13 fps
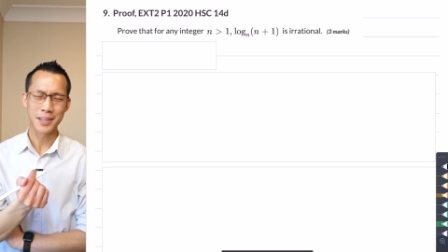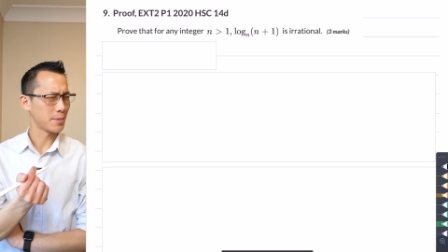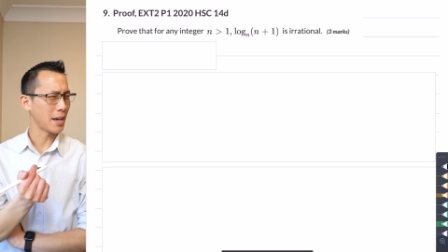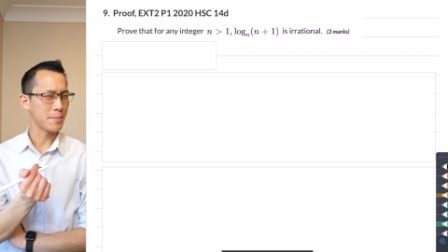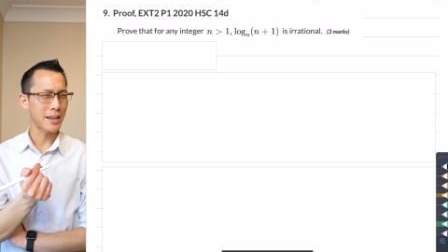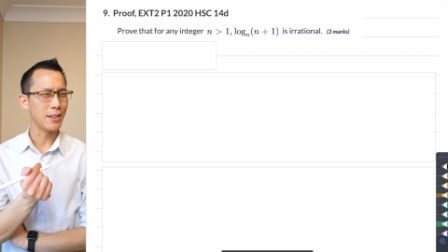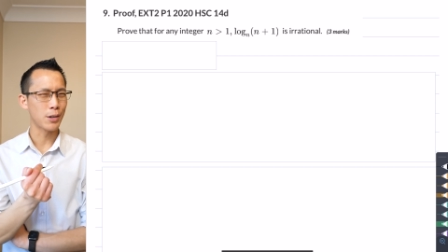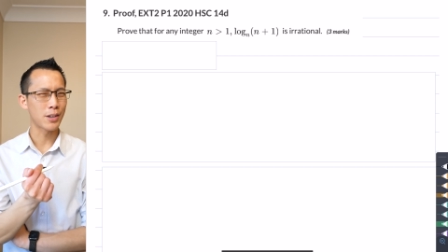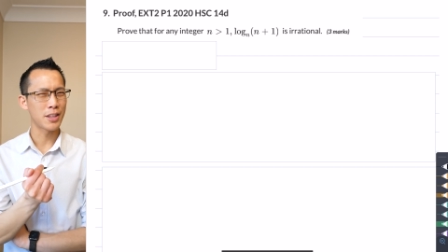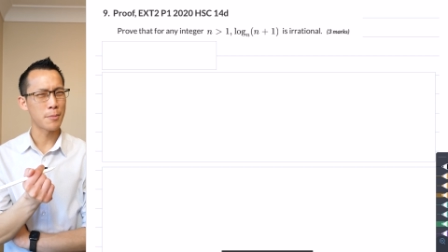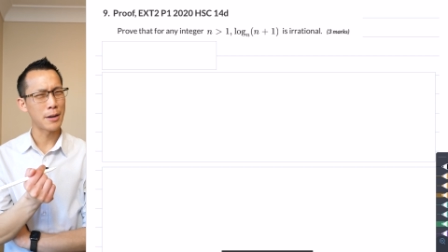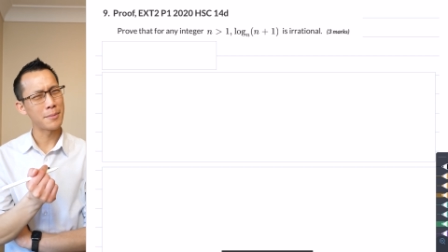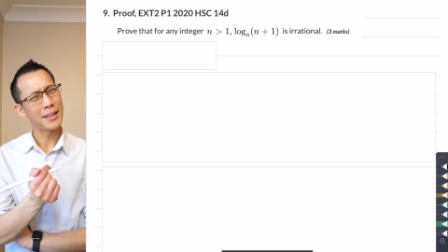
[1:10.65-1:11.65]
Sometimes I look at
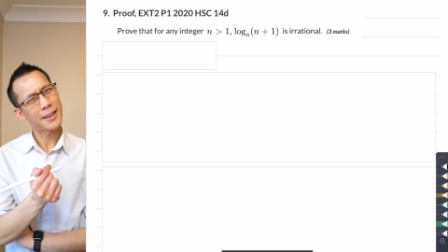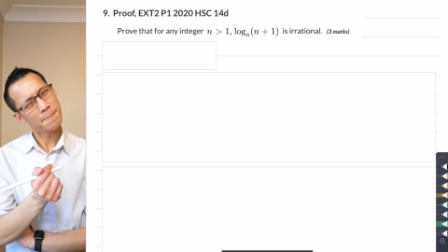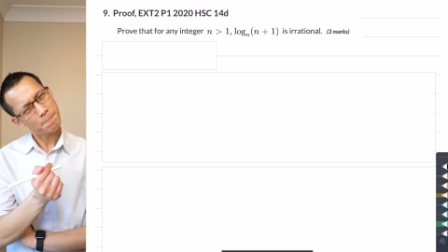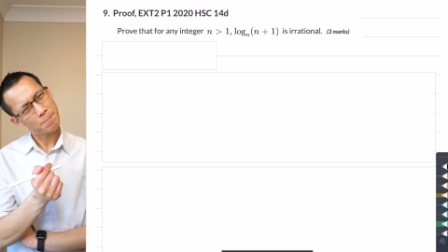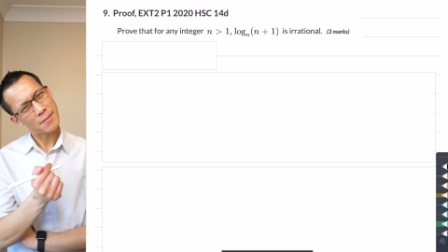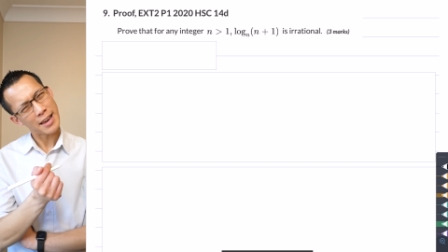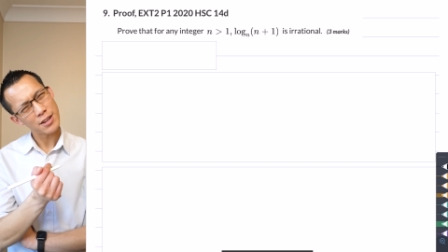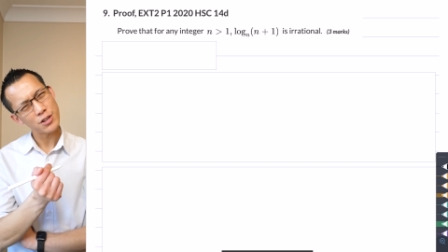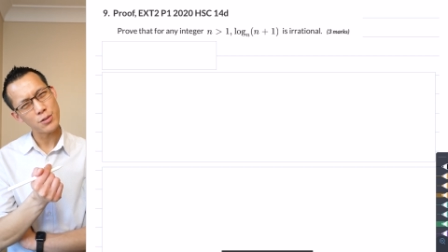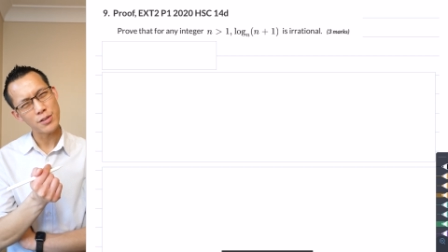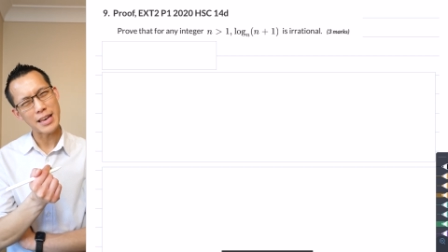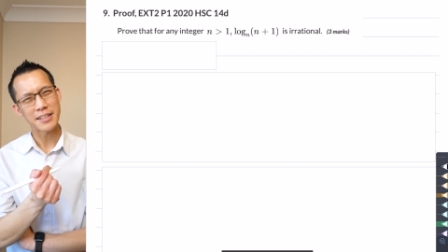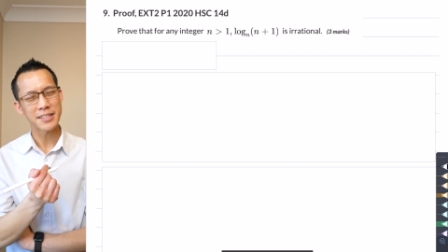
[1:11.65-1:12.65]
them and I'm like, how did you
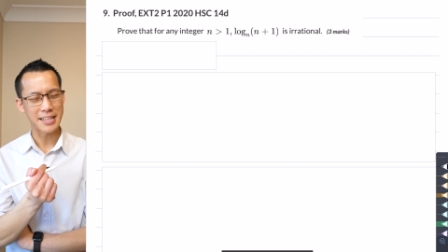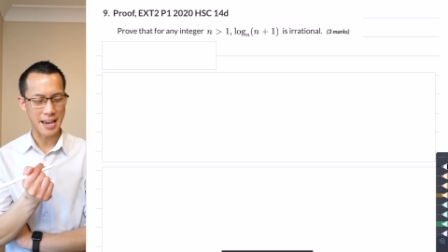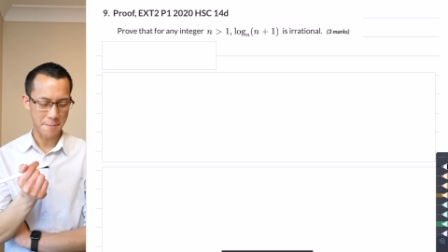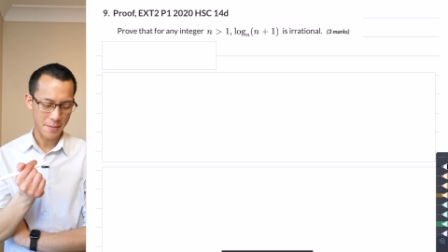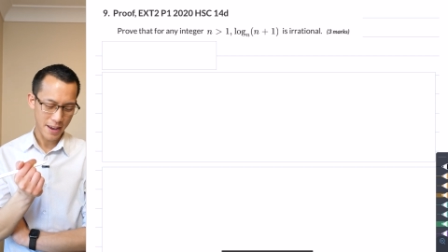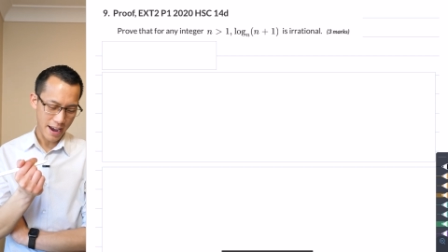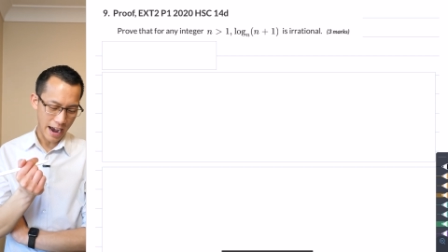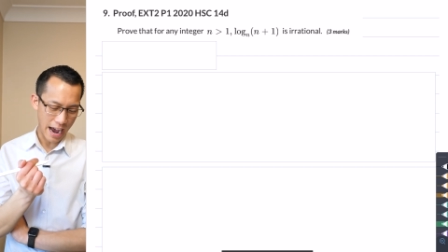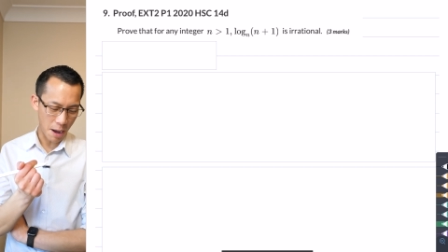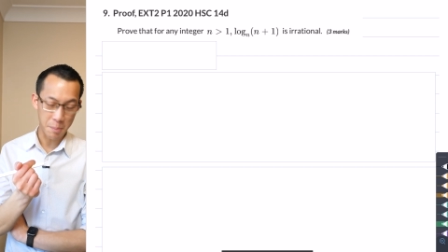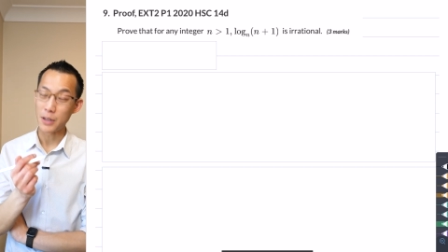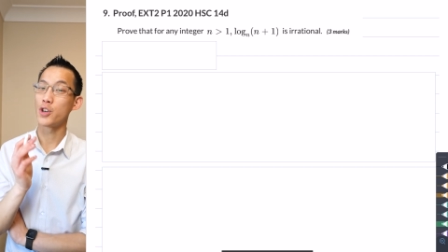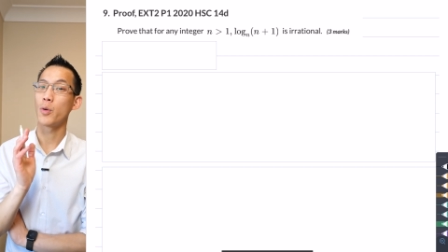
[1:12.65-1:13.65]
do that step?
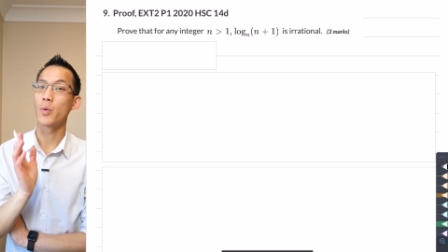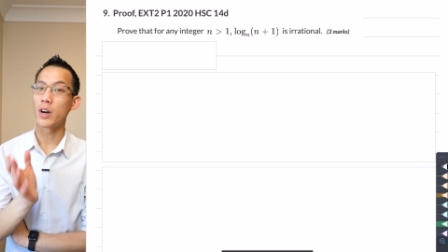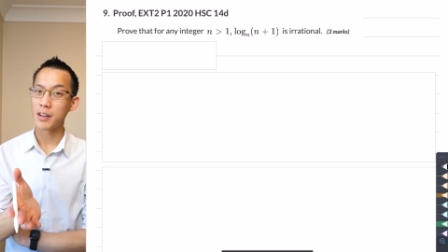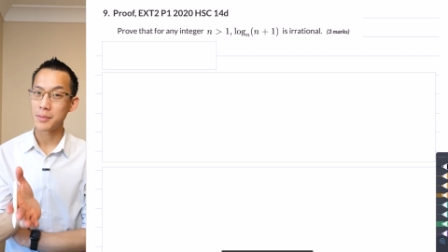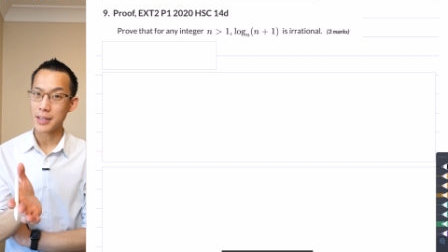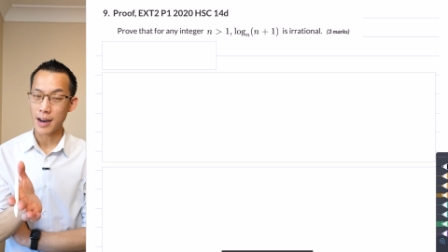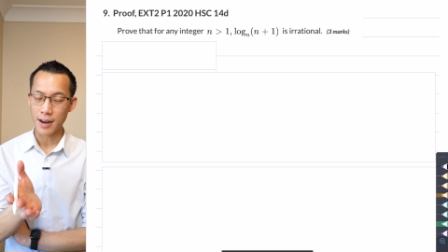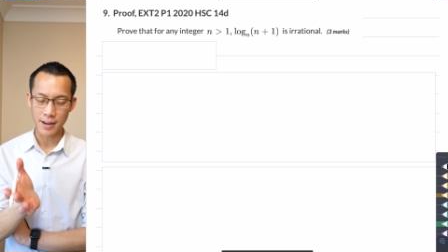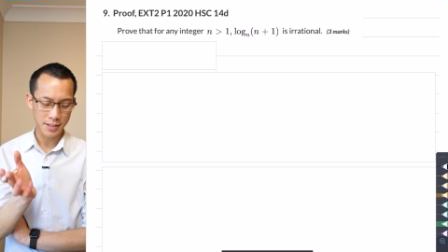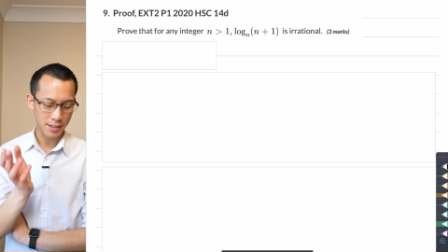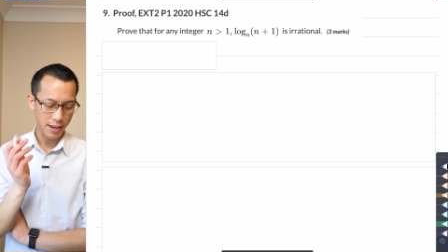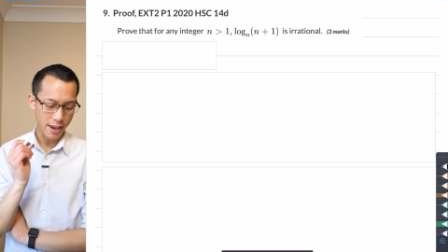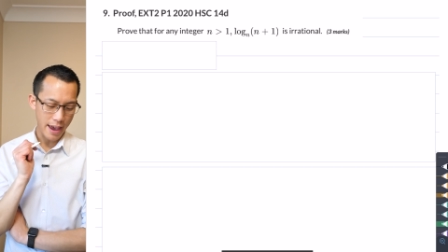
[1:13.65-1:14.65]
Um, but you're welcome to ask,